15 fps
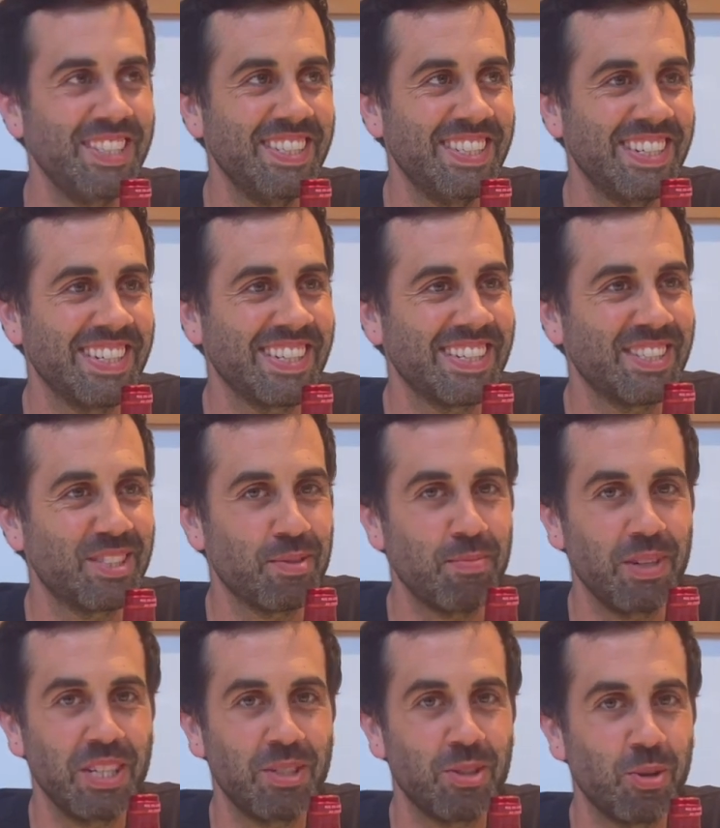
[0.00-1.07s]
thing that
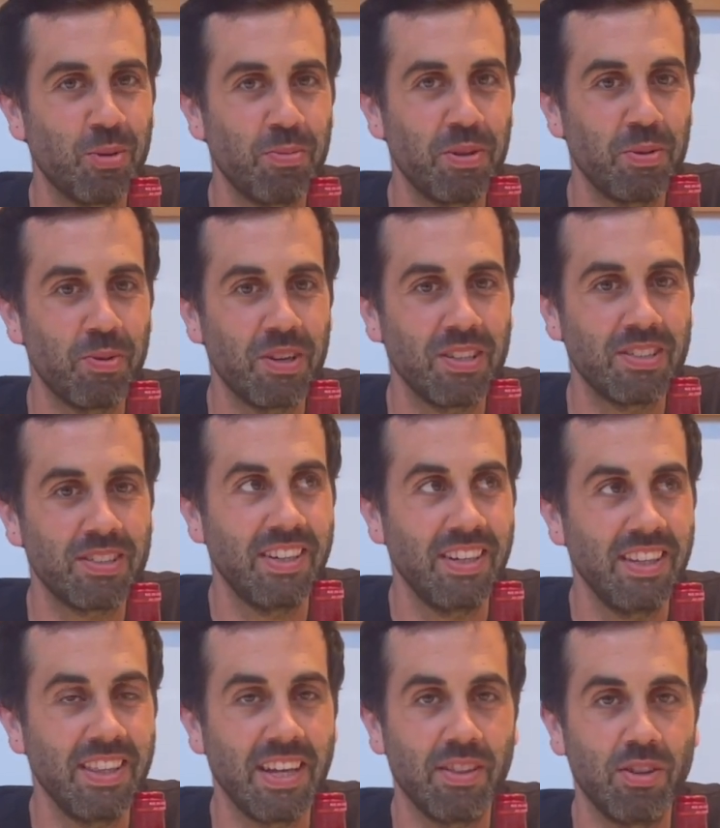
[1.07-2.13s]
somebody told me once,
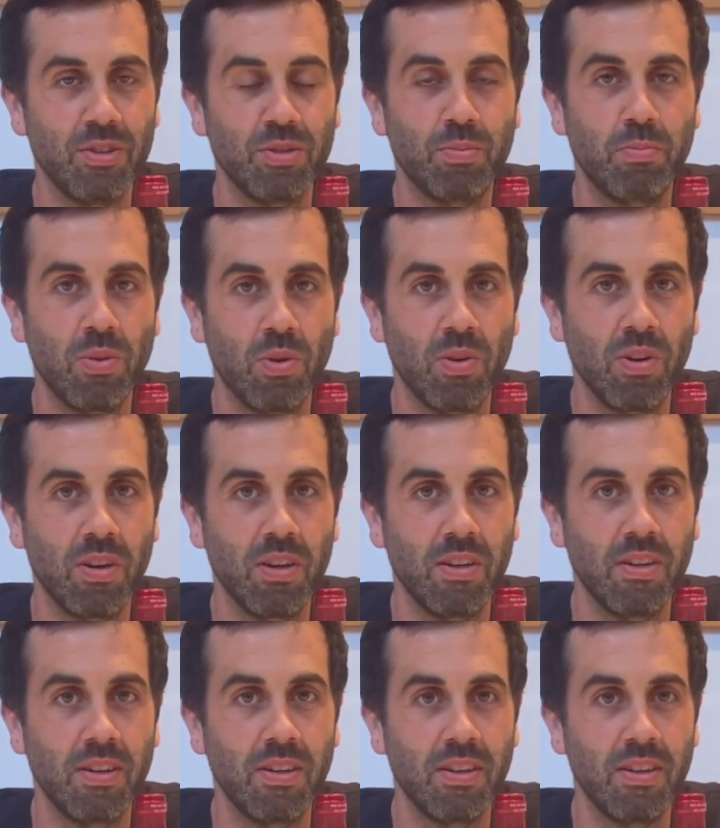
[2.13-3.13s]
that there's more